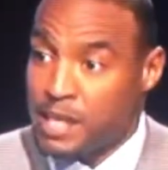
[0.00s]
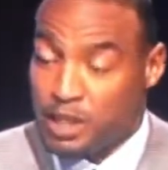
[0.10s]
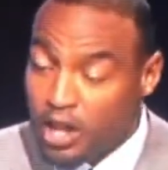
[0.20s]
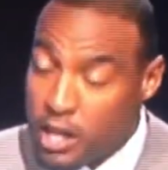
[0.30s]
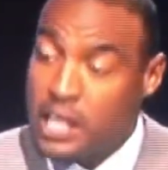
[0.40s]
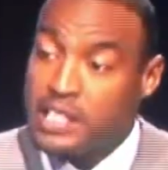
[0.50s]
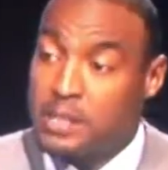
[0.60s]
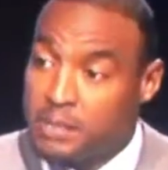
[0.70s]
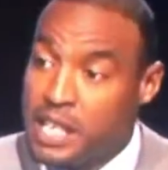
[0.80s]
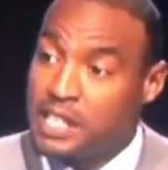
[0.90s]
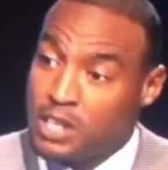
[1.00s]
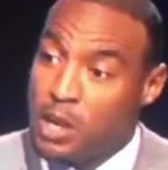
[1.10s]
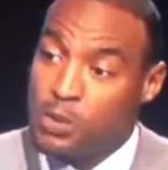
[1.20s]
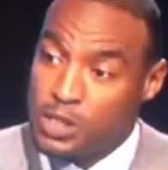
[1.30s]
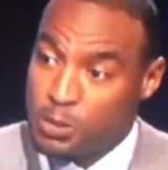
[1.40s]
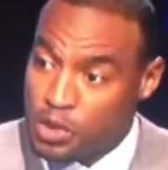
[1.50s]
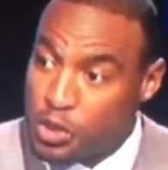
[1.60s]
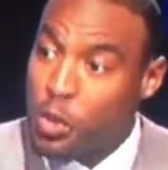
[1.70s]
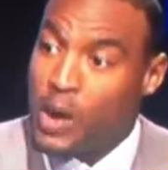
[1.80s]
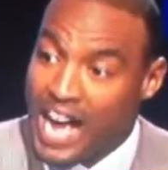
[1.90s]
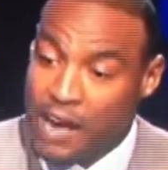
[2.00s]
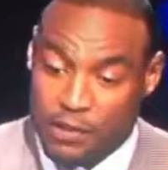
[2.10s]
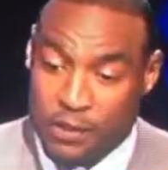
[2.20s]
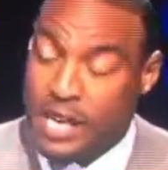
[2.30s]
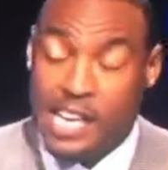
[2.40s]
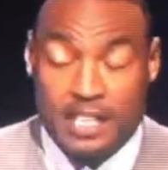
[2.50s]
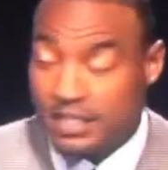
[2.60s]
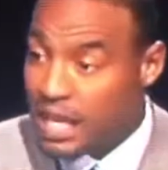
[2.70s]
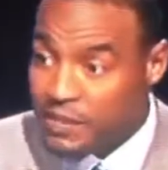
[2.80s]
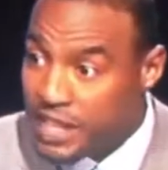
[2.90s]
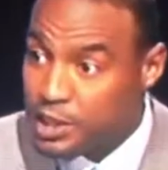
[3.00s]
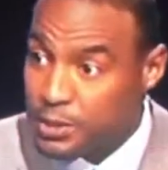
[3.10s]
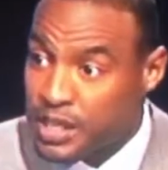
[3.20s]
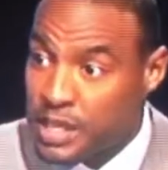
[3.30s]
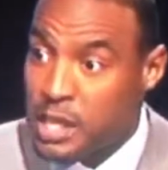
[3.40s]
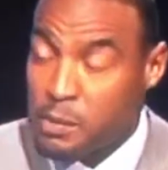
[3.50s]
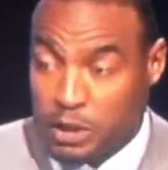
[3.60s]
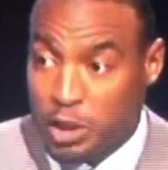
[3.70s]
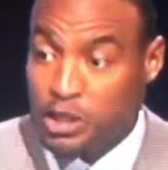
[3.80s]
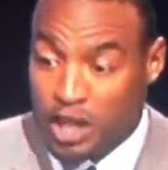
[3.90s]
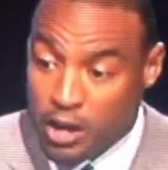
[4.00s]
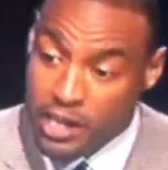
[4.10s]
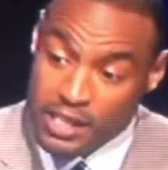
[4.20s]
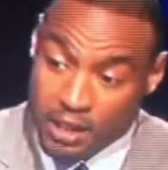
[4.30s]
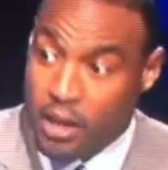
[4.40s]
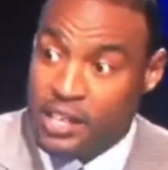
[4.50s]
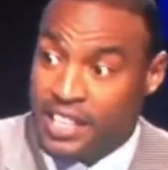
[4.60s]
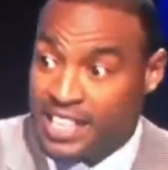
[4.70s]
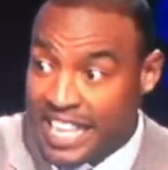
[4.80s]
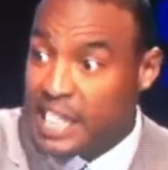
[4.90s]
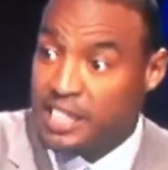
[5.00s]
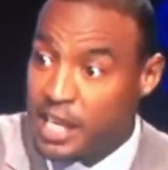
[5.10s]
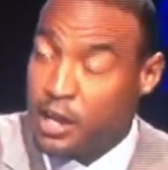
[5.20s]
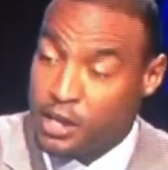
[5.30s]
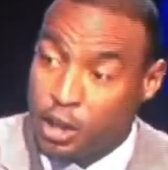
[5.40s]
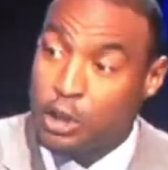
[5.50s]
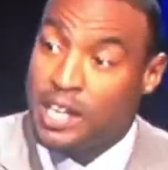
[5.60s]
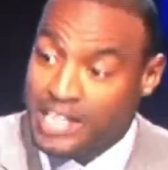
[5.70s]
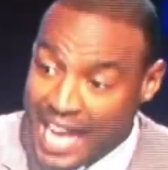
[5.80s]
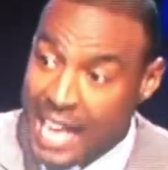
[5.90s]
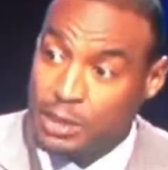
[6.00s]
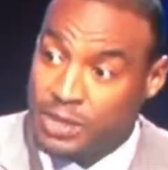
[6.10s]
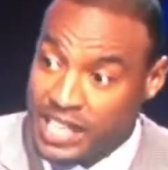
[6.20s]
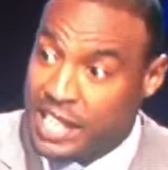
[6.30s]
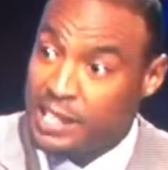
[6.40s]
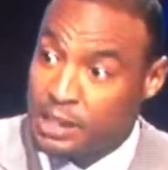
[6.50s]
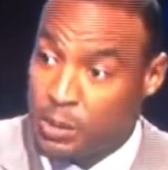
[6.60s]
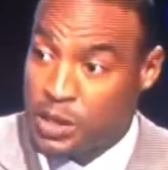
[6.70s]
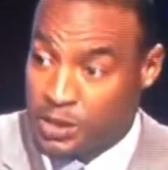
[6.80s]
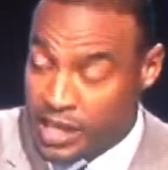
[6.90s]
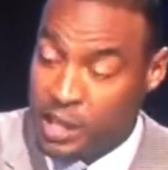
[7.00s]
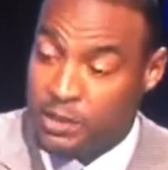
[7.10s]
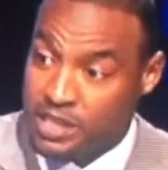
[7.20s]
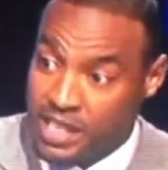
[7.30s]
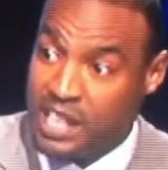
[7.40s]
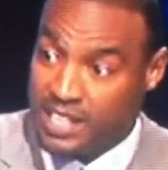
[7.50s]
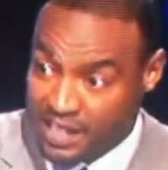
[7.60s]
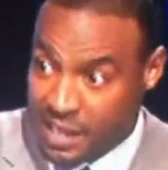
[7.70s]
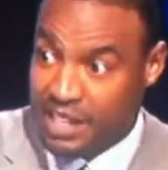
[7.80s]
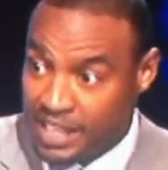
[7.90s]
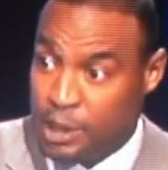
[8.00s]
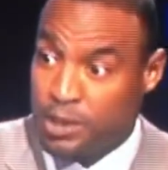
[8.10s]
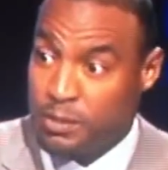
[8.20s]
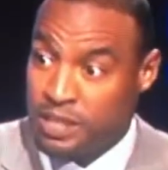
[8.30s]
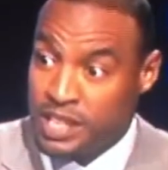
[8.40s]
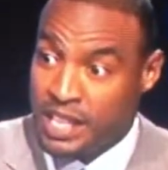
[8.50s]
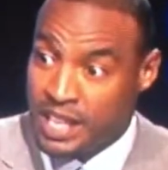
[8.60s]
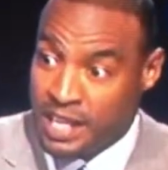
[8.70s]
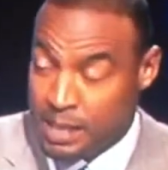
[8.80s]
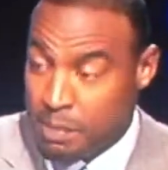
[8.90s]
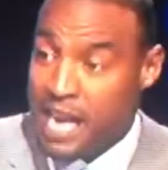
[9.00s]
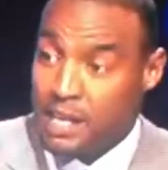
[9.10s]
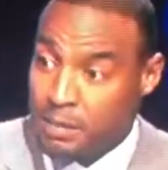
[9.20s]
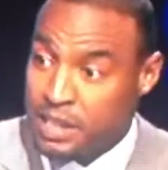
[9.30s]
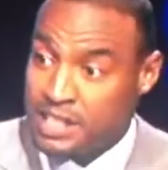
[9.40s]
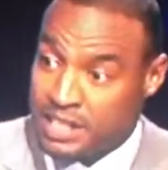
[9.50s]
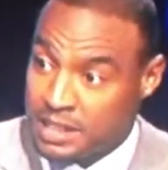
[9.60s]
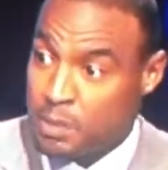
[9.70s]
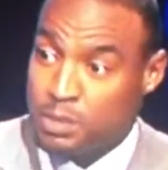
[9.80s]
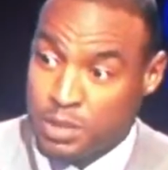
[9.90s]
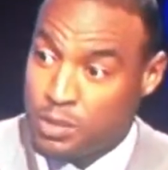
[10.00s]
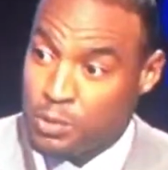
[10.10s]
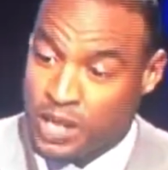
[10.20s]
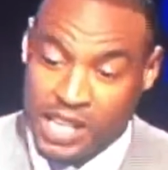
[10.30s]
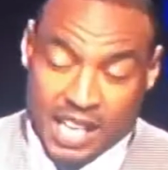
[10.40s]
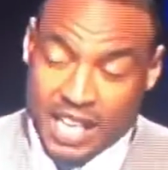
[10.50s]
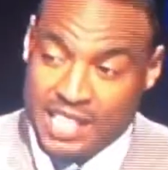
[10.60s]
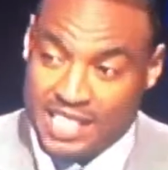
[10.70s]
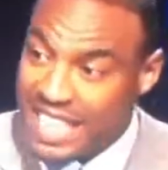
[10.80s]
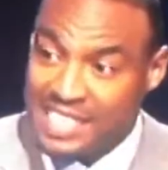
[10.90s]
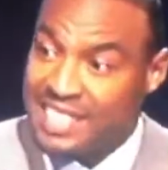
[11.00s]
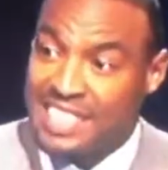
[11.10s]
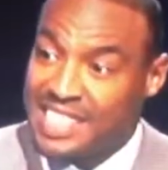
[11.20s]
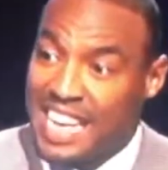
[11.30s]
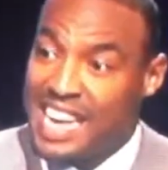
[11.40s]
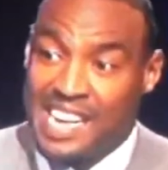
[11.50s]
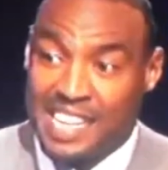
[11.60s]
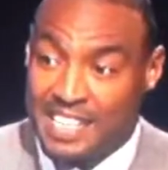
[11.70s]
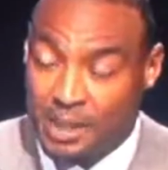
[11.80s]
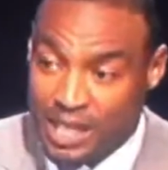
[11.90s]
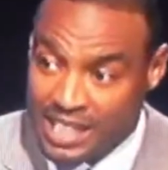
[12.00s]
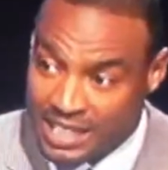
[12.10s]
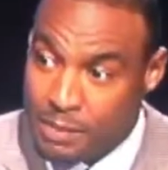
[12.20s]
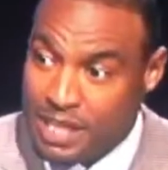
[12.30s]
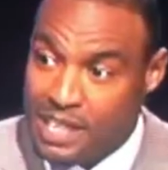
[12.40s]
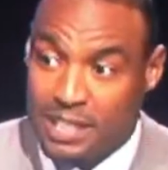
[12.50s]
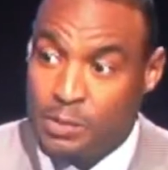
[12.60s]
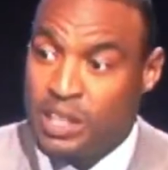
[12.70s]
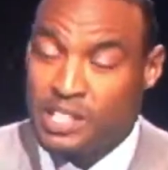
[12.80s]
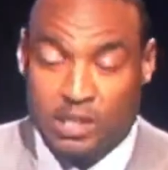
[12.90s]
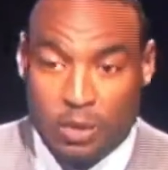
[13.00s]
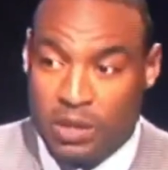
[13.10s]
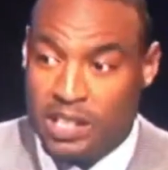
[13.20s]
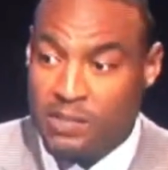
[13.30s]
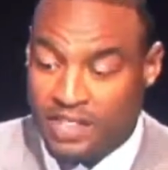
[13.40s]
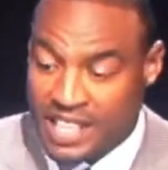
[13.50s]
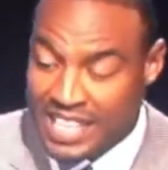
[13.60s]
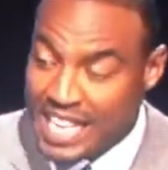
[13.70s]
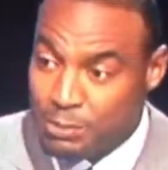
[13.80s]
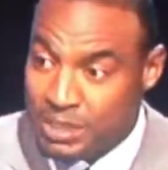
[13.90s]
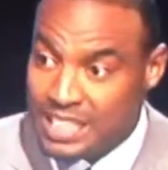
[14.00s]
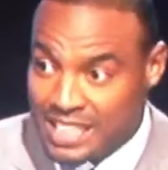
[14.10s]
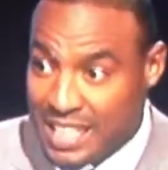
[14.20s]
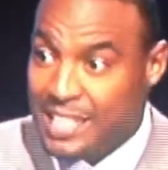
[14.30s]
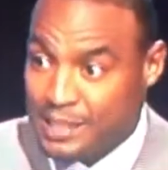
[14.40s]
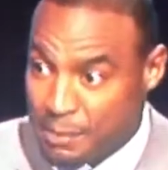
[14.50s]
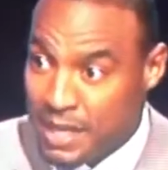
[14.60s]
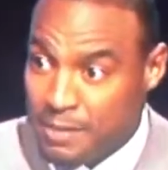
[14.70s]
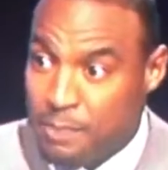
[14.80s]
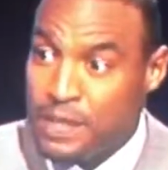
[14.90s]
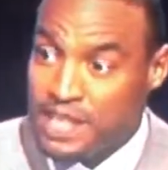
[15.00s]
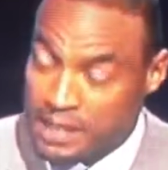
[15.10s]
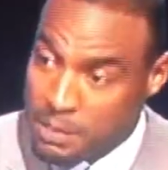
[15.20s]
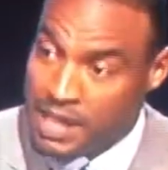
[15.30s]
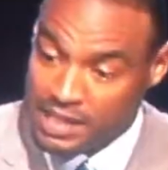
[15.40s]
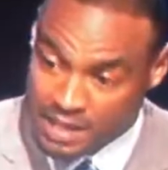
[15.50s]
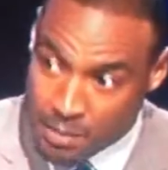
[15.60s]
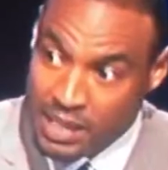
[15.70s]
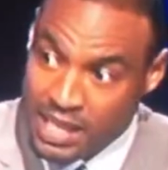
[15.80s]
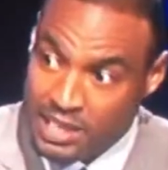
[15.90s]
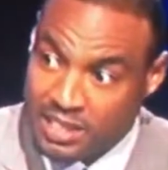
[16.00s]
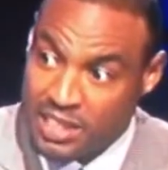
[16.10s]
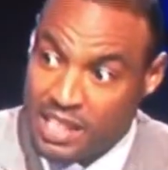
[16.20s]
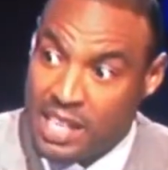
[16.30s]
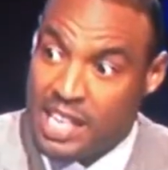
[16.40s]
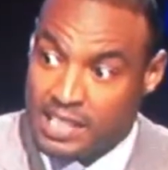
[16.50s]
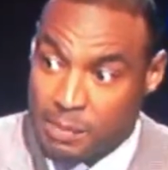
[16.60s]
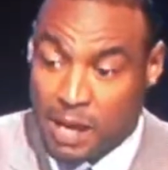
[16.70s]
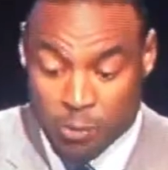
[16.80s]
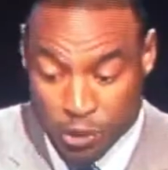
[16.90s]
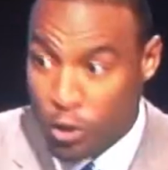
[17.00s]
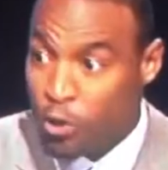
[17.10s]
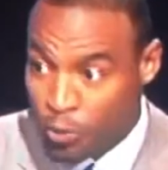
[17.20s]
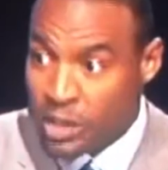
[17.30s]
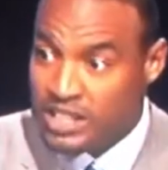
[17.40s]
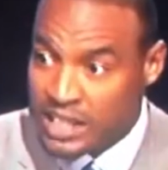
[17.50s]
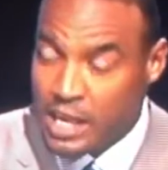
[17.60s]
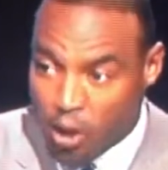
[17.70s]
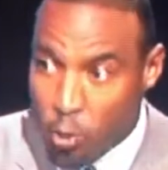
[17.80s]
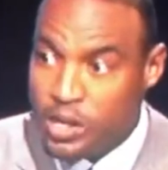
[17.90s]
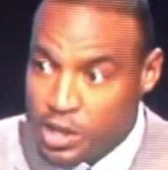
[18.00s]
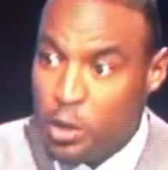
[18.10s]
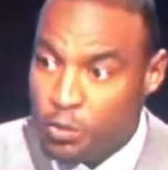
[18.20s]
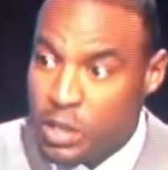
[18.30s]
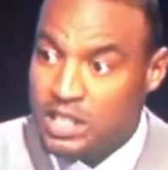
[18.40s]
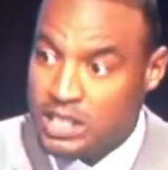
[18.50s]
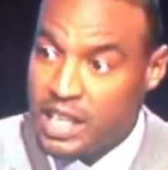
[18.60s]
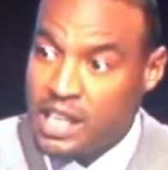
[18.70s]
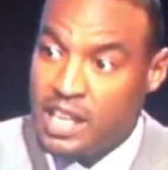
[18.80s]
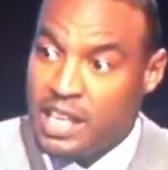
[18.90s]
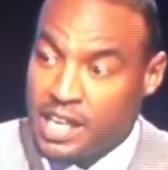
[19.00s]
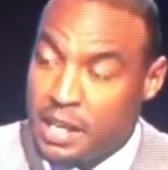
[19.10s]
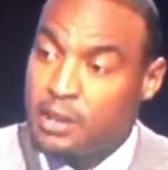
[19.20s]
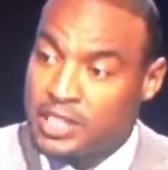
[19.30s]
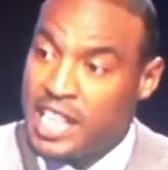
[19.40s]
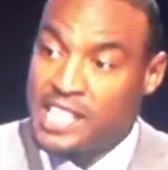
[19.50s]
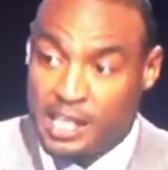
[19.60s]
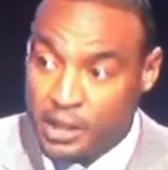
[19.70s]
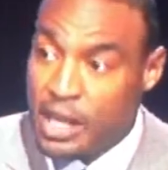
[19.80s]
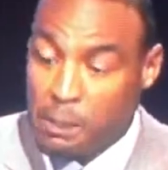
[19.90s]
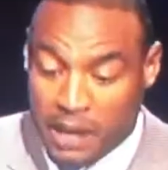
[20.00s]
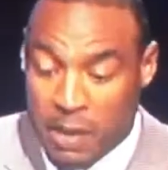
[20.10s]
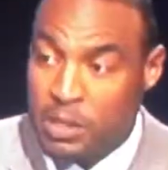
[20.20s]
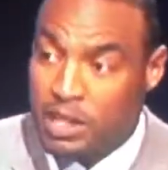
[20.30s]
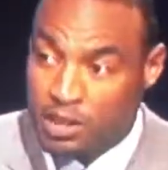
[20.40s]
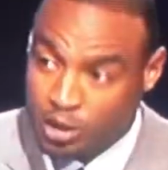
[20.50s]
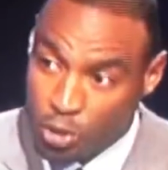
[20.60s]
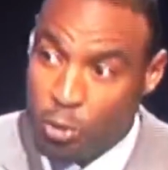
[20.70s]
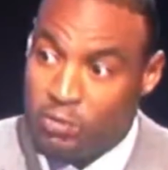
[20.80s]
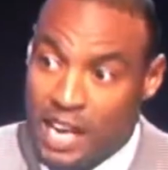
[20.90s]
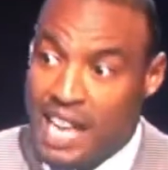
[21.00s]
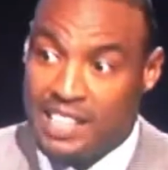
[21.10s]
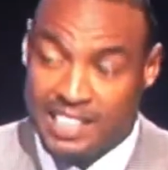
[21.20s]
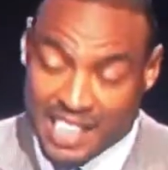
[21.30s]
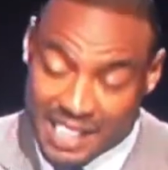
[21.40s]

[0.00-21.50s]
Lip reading: Now, targeting to me is always when you go after a guy. He doesn't have an injury, but you're targeting an ACL, and you're trying to actually end his career, injure him, and mangle him in some certain way. Testing a guy and then trying to intimidate someone is totally different, and that's what this league is about. It's about intimidation. It's about your real estate, owning your real estate, and understanding that you got to play with a controlled violence.